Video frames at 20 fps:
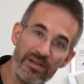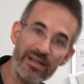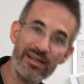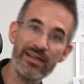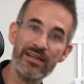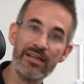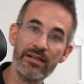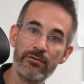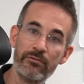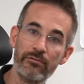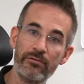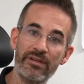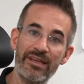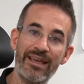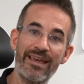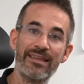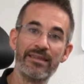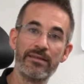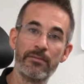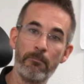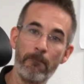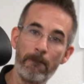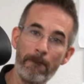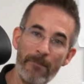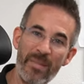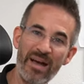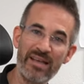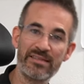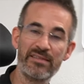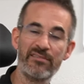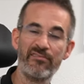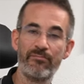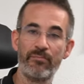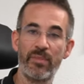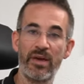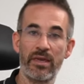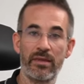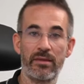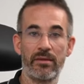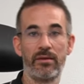really create massive
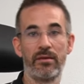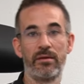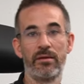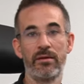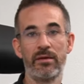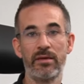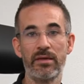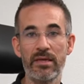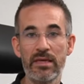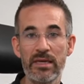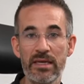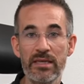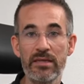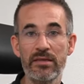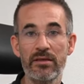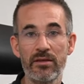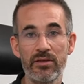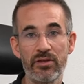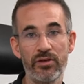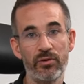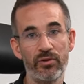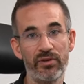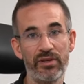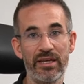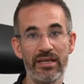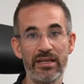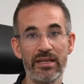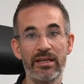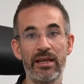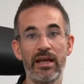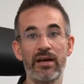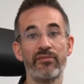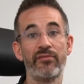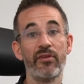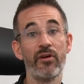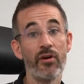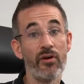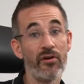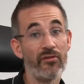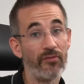pain in your daily life
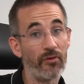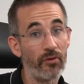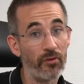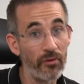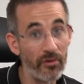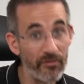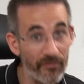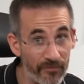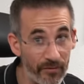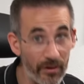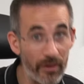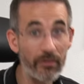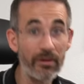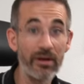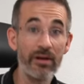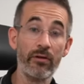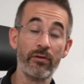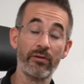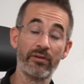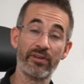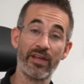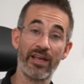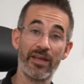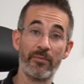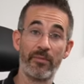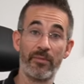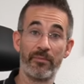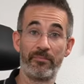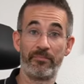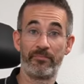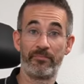for a very long time.